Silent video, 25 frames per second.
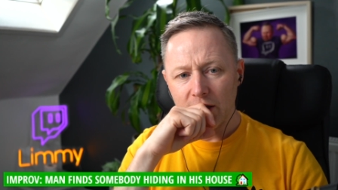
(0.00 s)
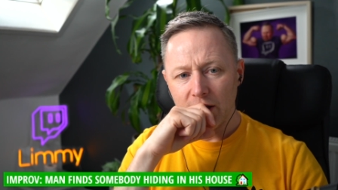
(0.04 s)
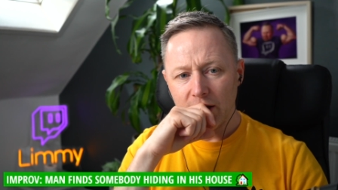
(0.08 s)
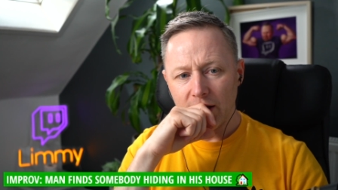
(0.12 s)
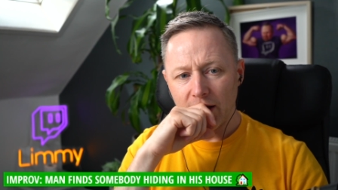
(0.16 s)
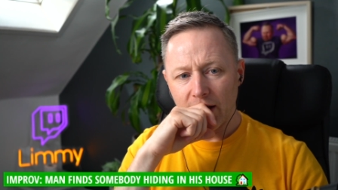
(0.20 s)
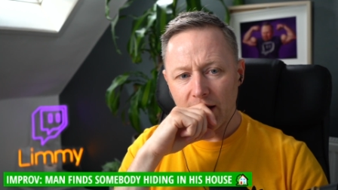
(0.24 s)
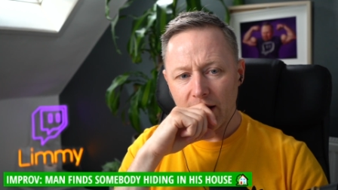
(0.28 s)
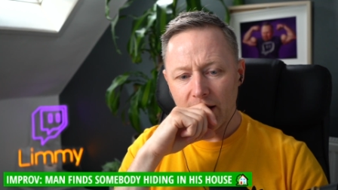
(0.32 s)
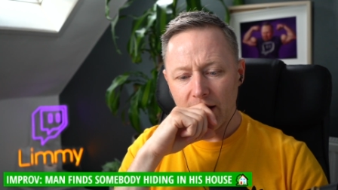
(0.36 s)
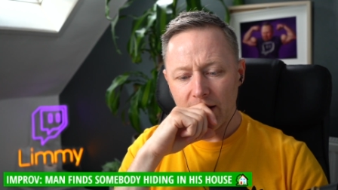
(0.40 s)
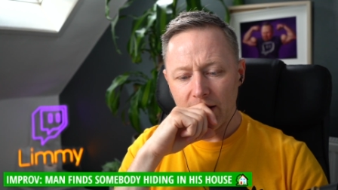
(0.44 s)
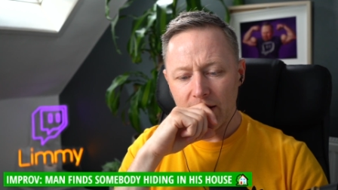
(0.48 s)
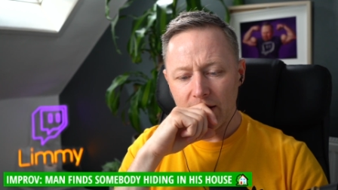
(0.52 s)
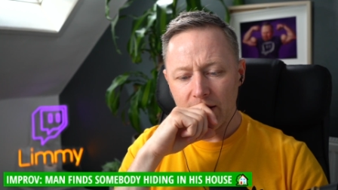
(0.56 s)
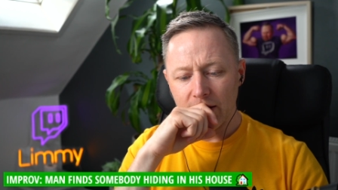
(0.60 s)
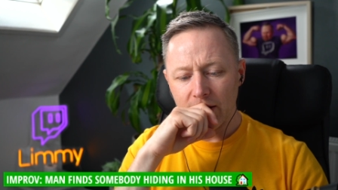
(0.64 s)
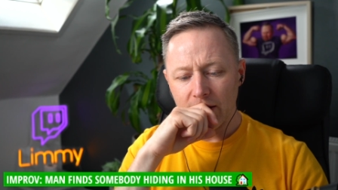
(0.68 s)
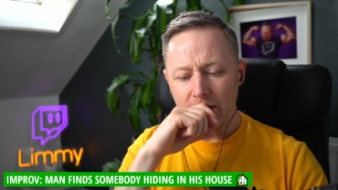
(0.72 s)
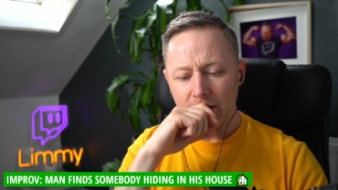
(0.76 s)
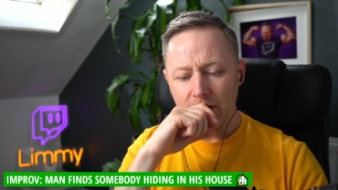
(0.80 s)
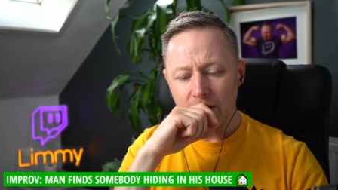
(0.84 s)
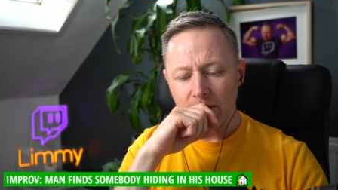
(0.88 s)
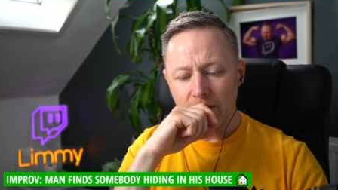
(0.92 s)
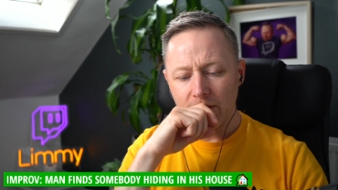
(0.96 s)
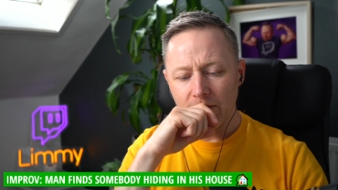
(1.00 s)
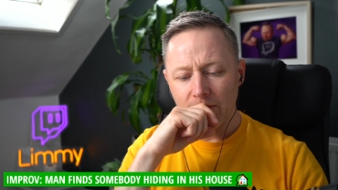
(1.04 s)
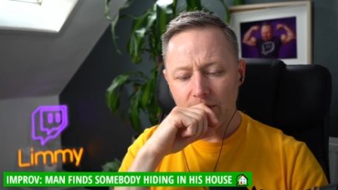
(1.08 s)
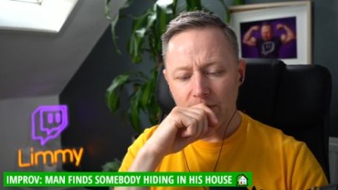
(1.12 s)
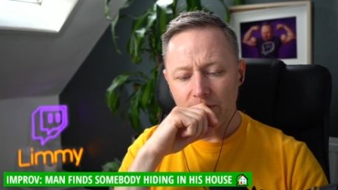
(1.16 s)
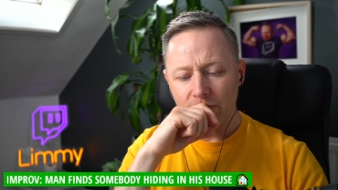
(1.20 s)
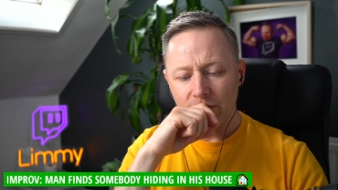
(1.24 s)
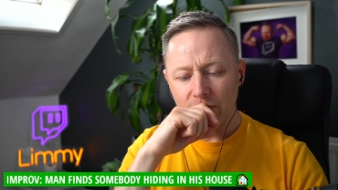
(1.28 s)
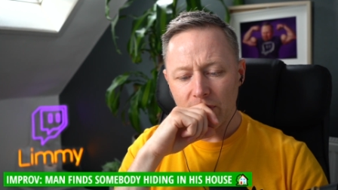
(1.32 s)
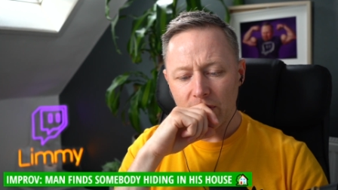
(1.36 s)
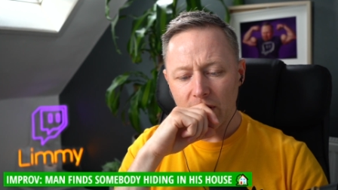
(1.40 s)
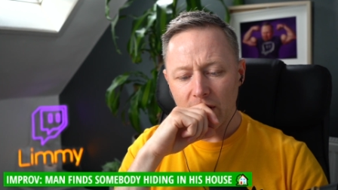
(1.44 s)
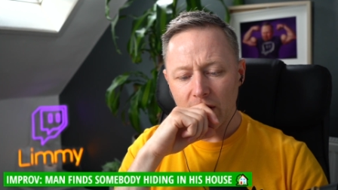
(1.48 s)
And
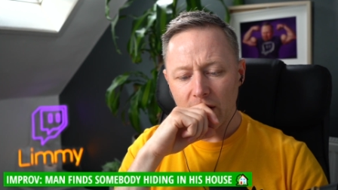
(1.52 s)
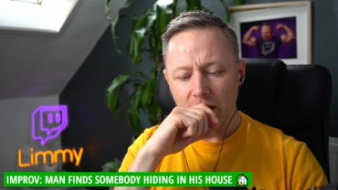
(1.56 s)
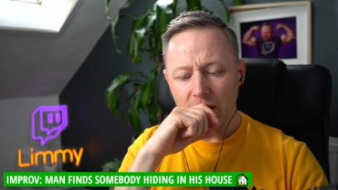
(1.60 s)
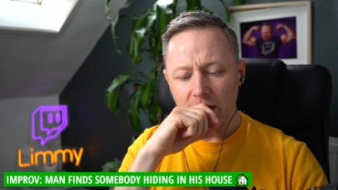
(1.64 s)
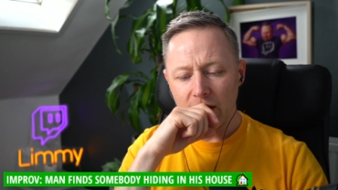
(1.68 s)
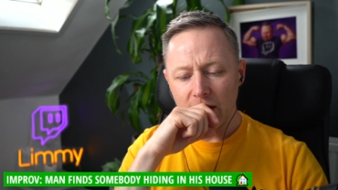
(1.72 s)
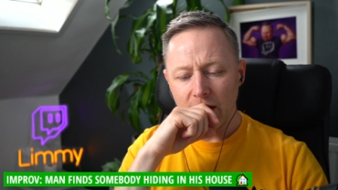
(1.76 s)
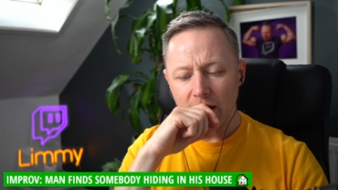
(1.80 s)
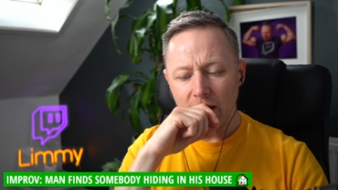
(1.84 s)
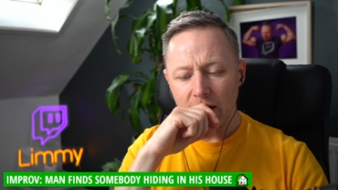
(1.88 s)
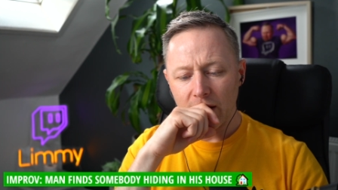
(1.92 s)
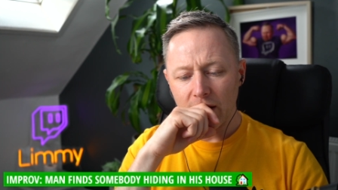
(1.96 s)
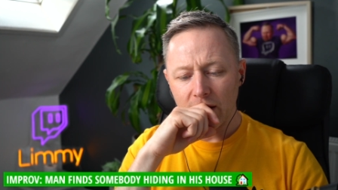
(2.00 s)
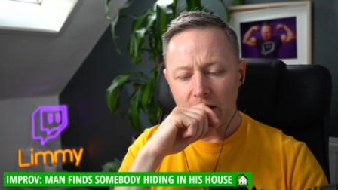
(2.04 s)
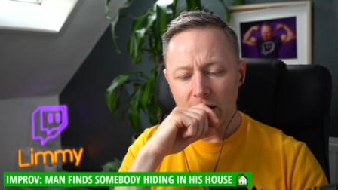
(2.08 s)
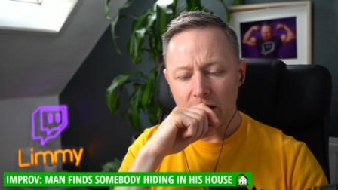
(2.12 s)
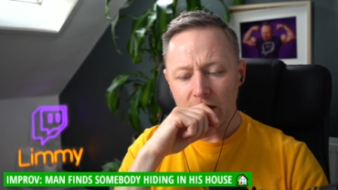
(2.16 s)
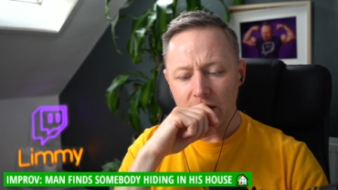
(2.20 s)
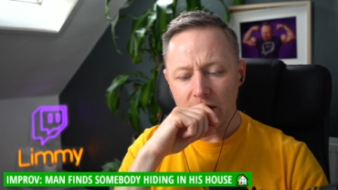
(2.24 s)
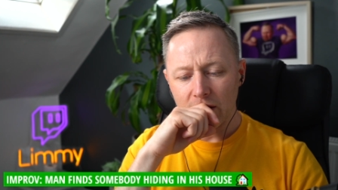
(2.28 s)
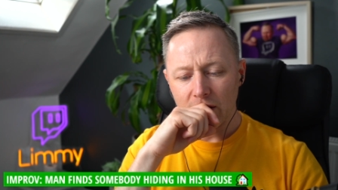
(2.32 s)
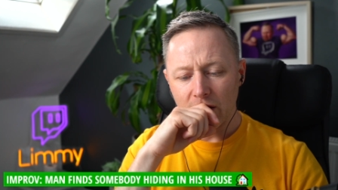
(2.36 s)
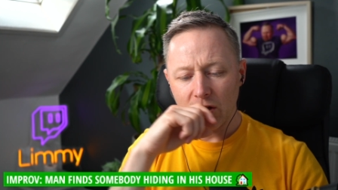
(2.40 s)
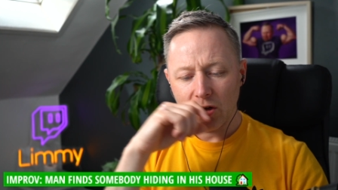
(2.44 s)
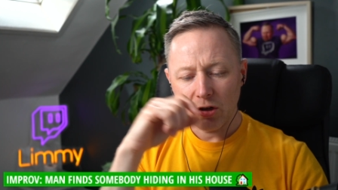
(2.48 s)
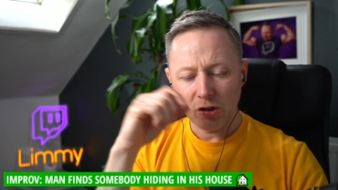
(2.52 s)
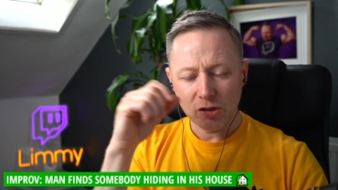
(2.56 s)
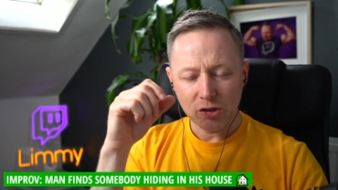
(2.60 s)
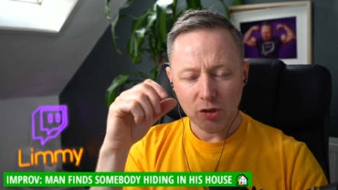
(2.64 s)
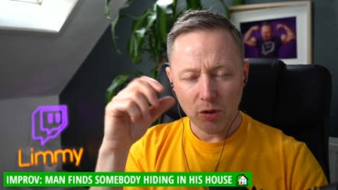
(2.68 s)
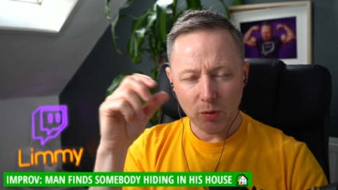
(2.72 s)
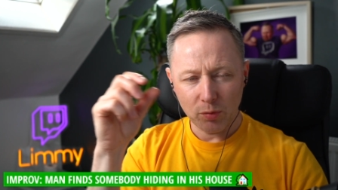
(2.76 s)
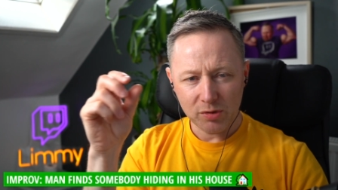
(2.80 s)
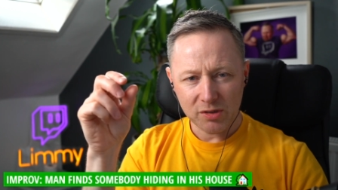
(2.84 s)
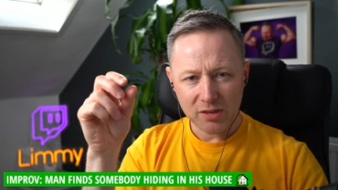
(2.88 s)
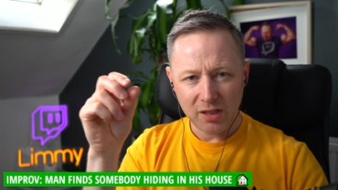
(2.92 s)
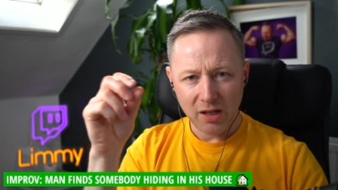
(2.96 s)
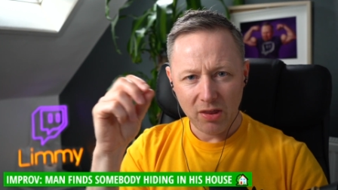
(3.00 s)
and then, because you
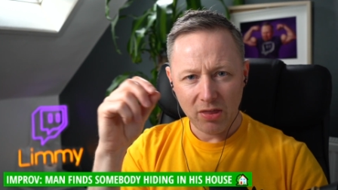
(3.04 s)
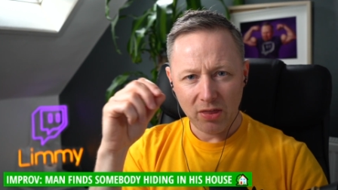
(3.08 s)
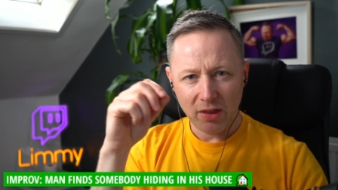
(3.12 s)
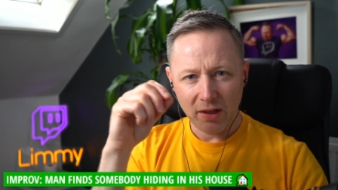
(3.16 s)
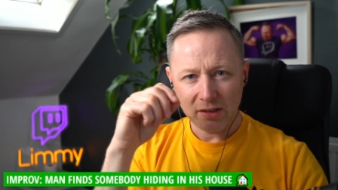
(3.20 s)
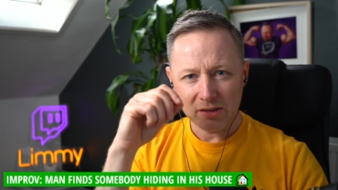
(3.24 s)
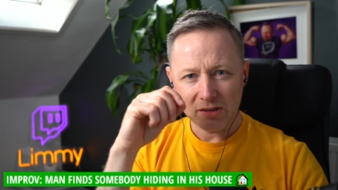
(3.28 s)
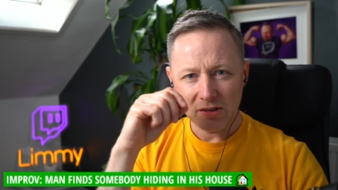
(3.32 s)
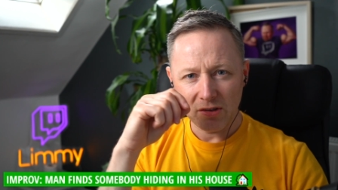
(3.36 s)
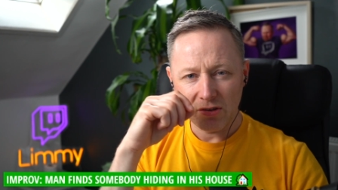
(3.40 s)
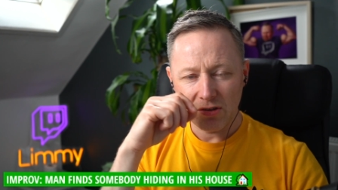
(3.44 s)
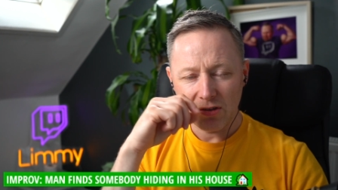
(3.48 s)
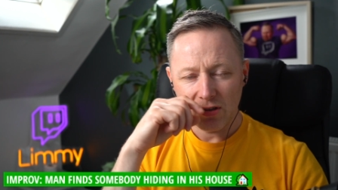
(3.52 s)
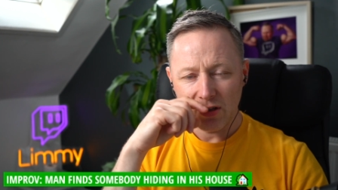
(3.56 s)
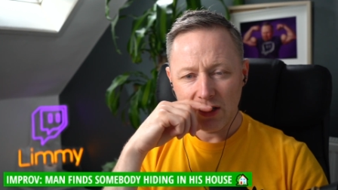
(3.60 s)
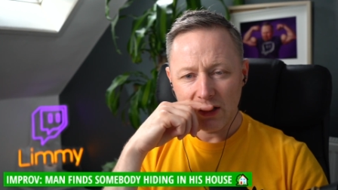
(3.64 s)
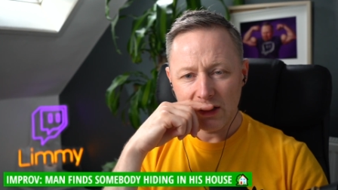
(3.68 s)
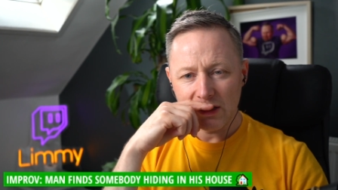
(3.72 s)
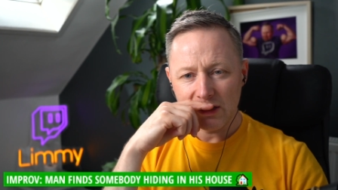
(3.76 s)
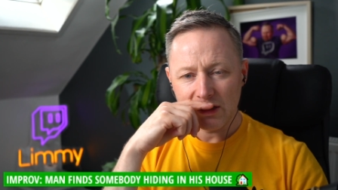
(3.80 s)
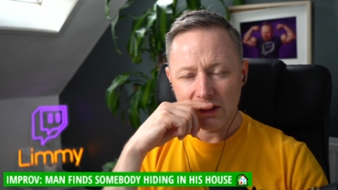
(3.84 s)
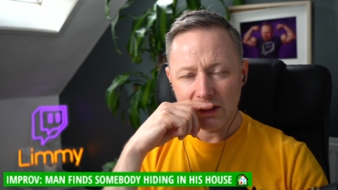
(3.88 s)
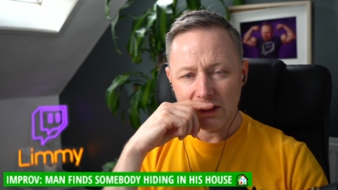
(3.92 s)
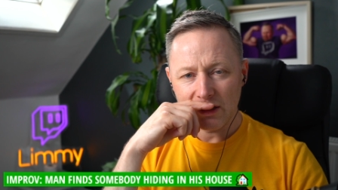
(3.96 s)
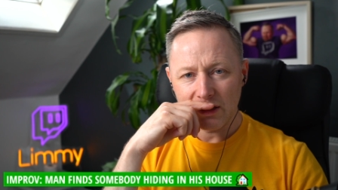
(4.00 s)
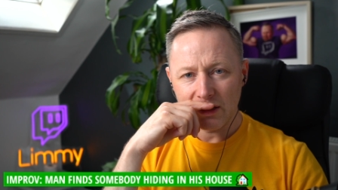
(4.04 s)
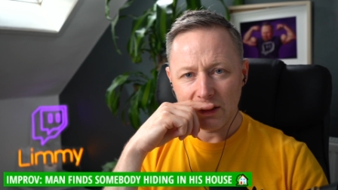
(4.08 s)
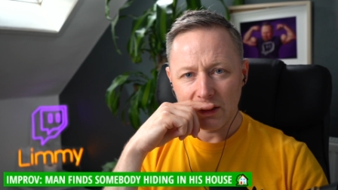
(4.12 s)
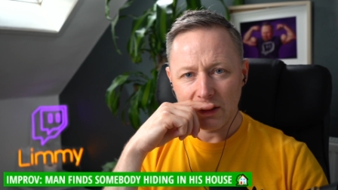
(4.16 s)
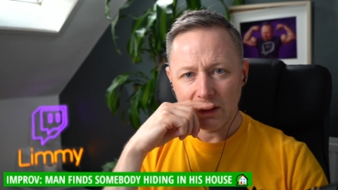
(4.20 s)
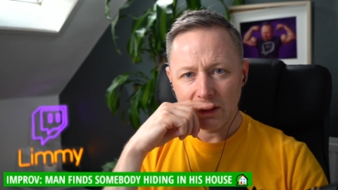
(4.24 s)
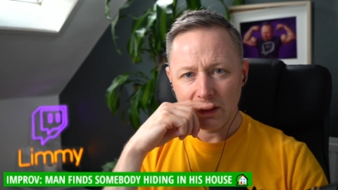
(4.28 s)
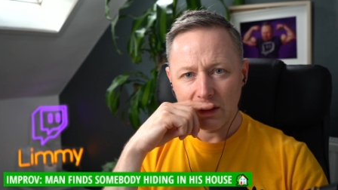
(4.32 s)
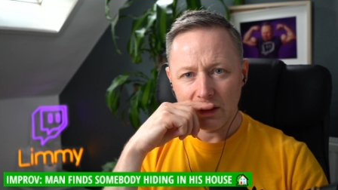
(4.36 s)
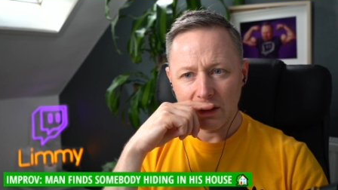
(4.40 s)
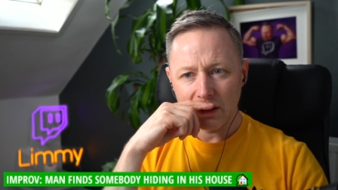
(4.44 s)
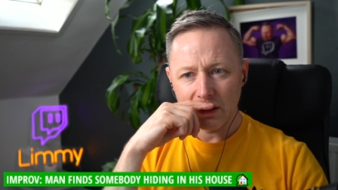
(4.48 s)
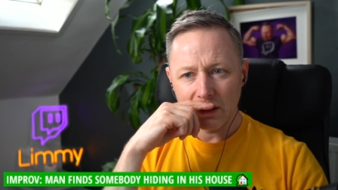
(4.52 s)
always do things in threes,
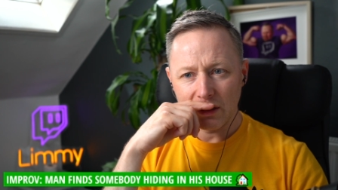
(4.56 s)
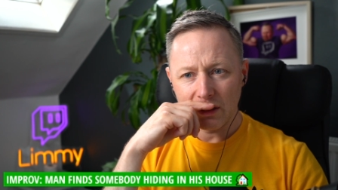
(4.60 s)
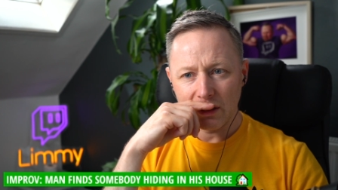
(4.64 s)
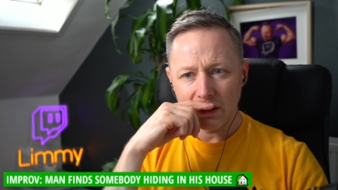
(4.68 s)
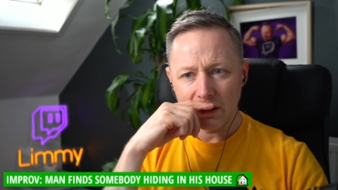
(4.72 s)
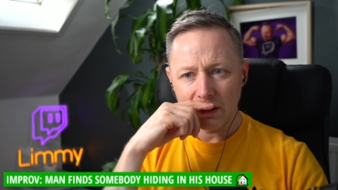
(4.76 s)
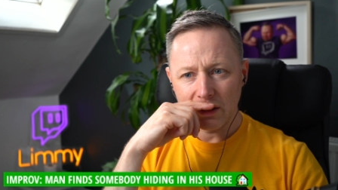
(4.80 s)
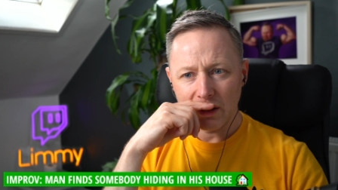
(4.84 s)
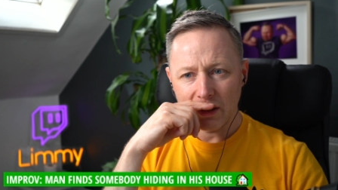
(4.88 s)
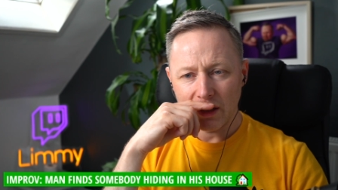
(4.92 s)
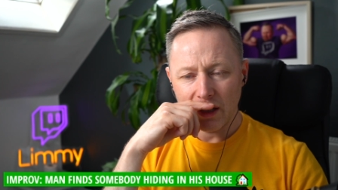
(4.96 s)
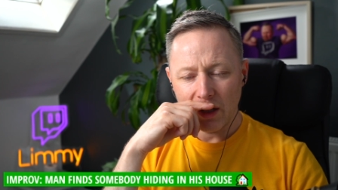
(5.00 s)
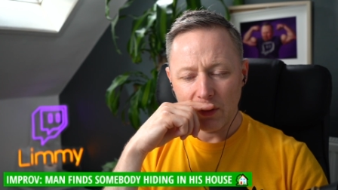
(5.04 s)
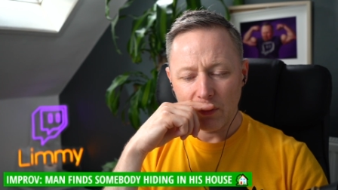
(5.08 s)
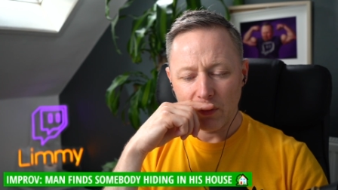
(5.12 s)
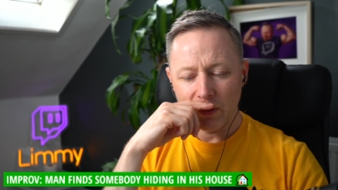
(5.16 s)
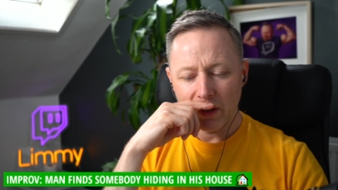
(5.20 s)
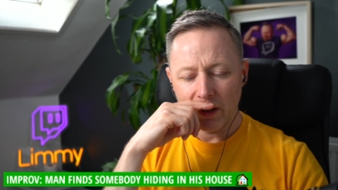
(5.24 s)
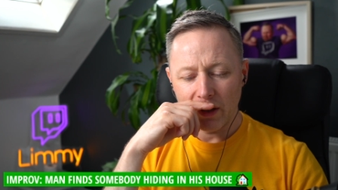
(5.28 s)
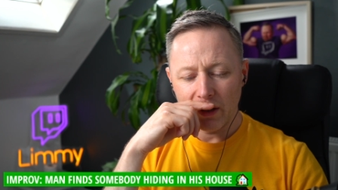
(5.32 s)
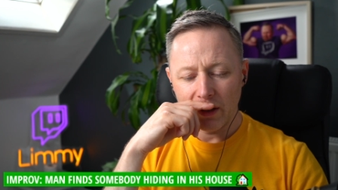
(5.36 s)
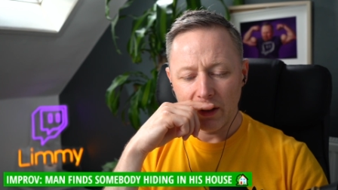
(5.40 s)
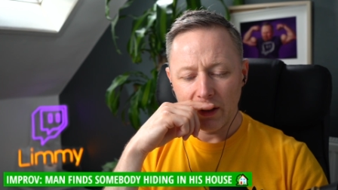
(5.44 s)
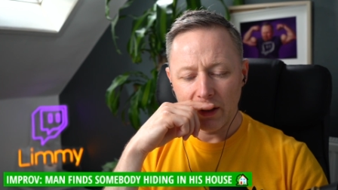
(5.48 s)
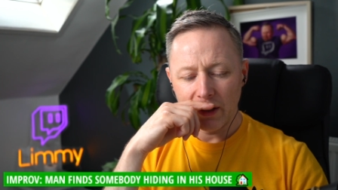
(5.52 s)
the guy went like that.